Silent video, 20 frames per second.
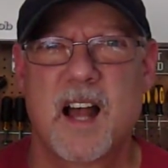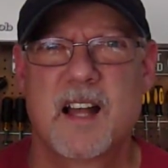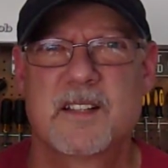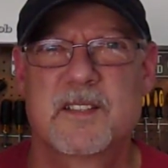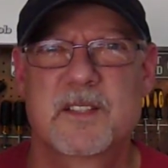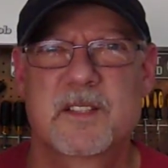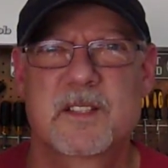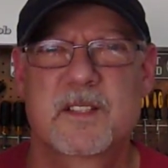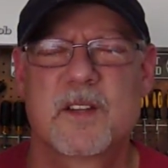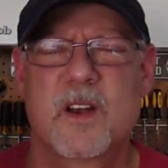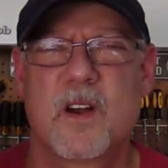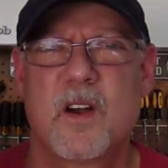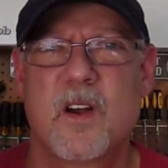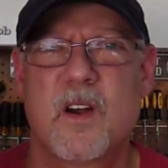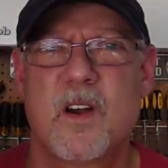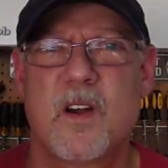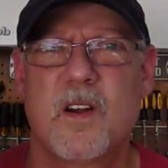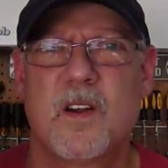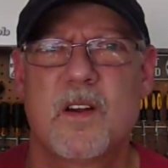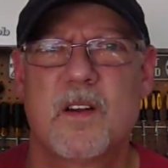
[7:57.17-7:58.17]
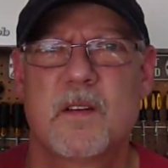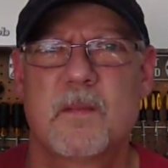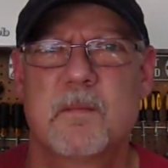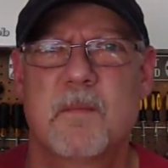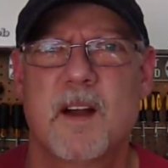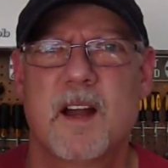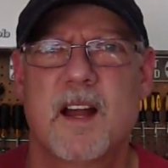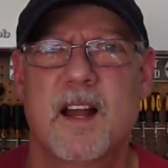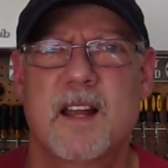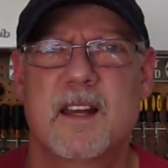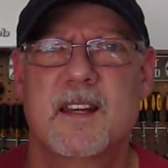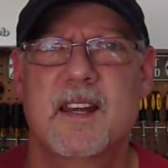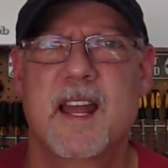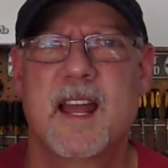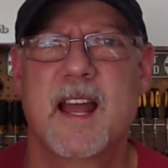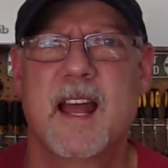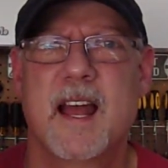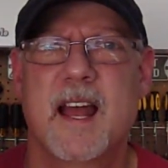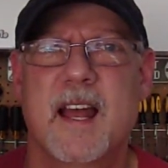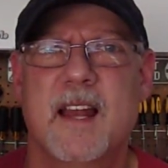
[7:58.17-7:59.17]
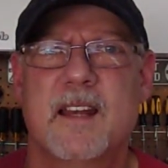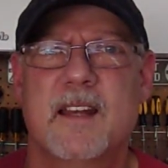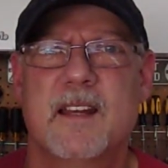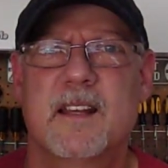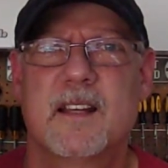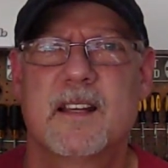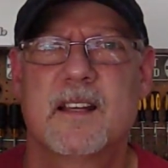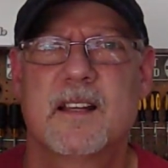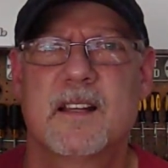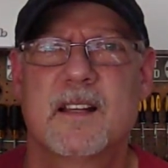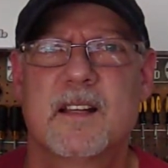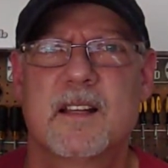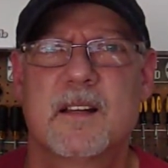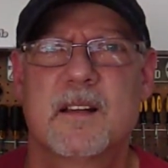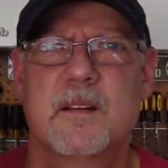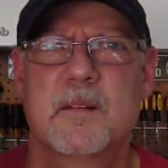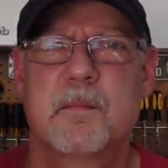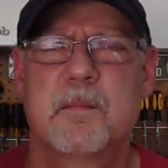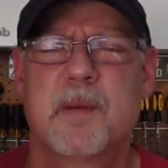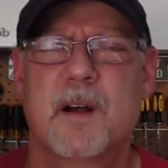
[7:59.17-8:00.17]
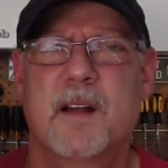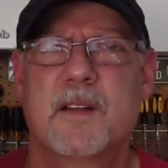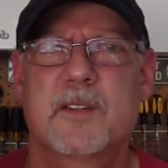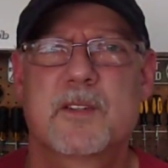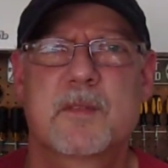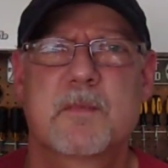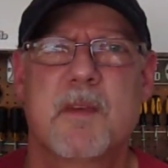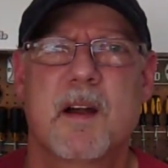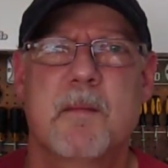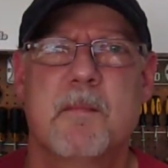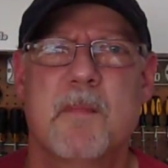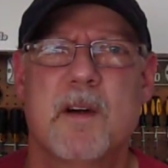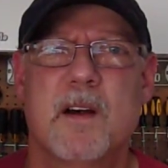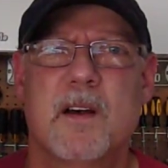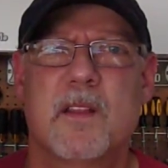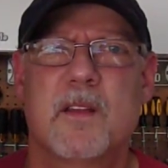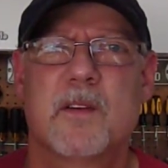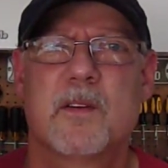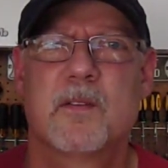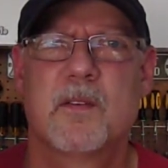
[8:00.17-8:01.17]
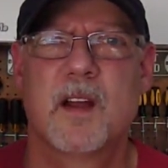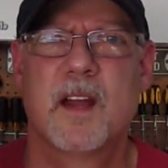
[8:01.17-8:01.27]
I saw my dad punch my mother